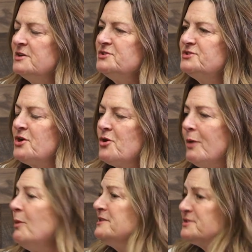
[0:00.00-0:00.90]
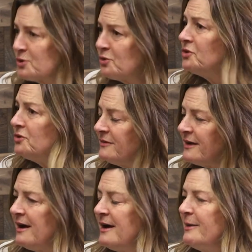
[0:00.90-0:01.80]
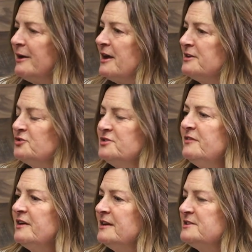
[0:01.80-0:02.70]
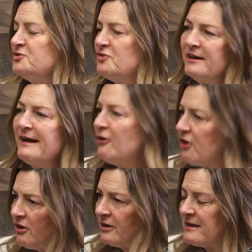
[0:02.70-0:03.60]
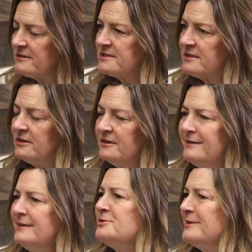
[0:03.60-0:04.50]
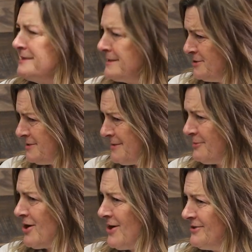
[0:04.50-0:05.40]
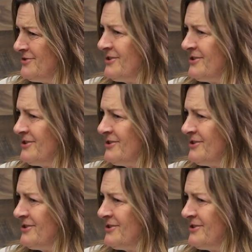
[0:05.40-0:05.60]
So I went to school. I got a certificate as a drug and alcohol counselor. So I did do some college. I